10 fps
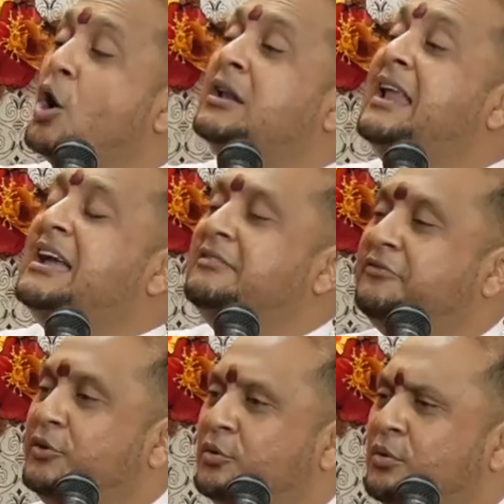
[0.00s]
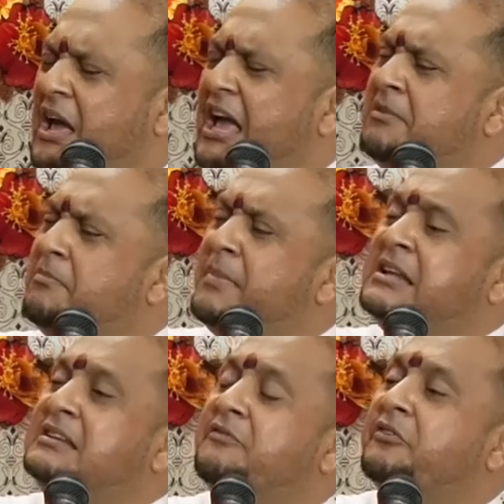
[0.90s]
online for you in
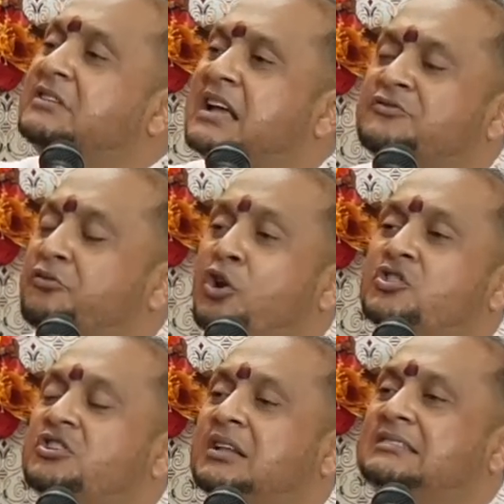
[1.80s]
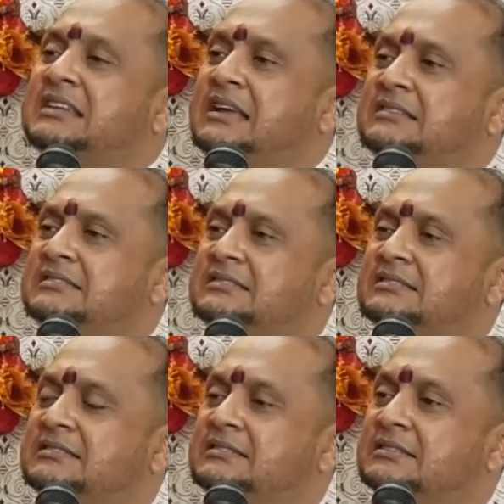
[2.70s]
many different astrological
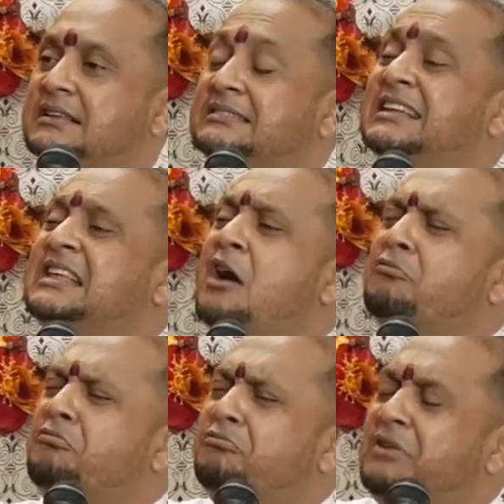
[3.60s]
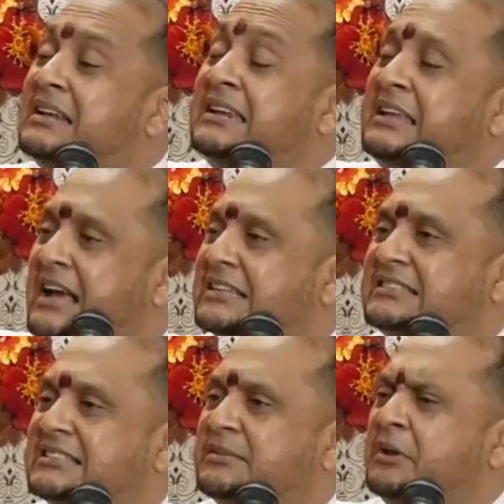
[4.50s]
sites that are readily
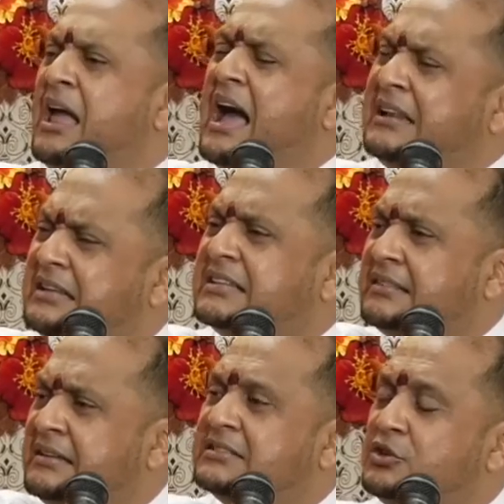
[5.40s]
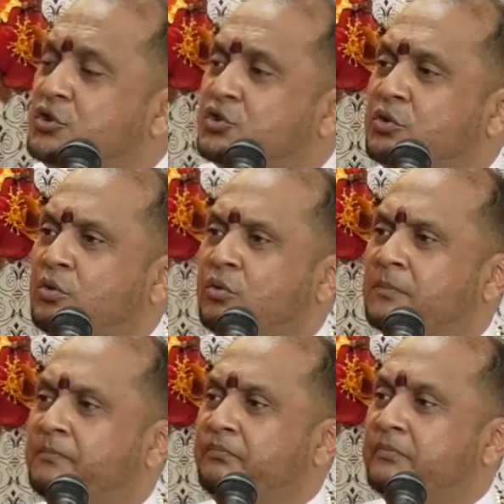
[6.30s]
accessible. And these are things that you should know.
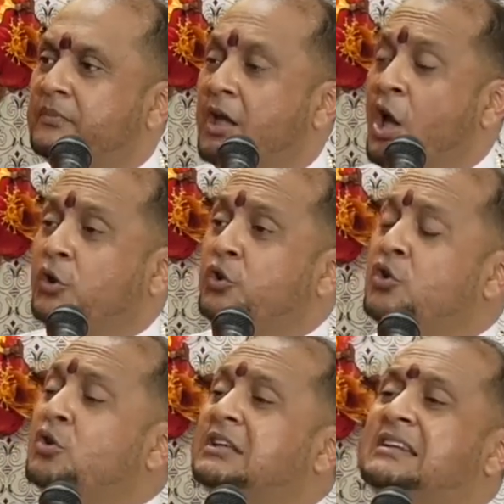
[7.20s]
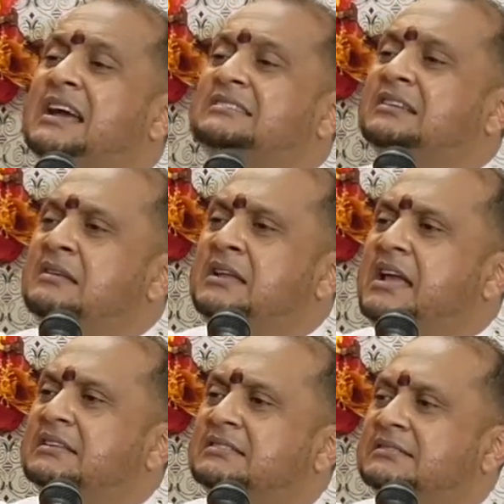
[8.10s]
Do you know that there are certain
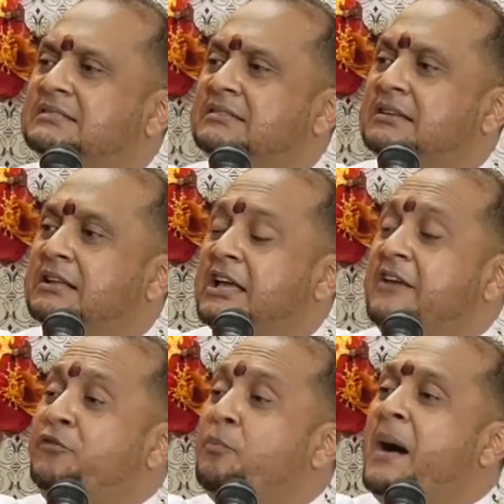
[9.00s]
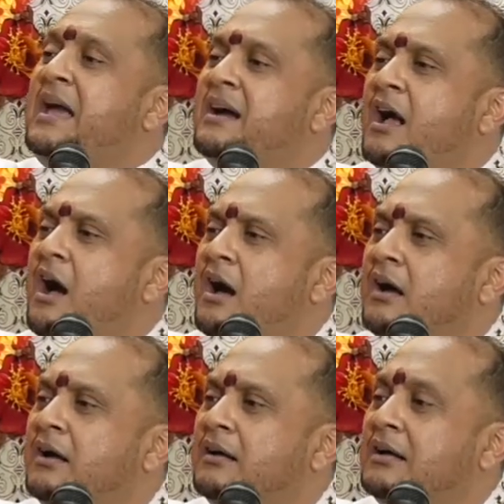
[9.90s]
days, if you buy a
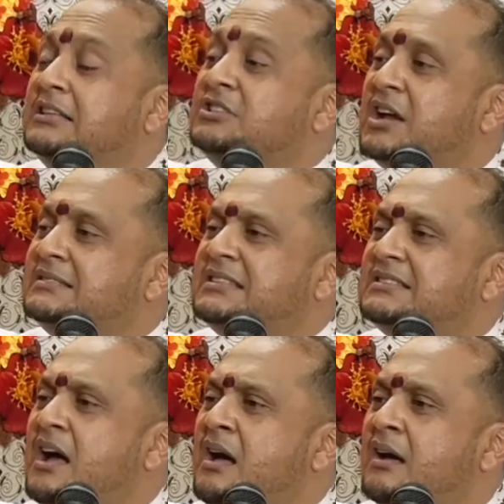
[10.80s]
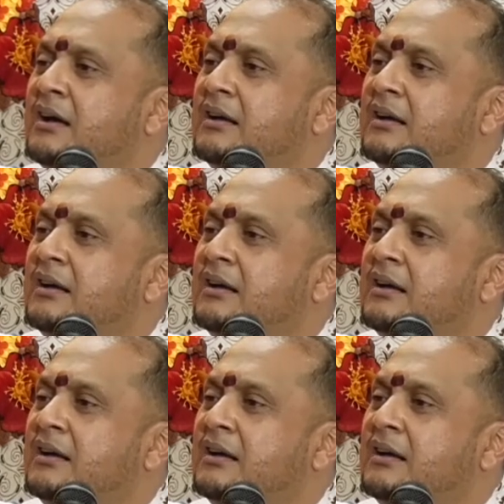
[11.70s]
car, the chances are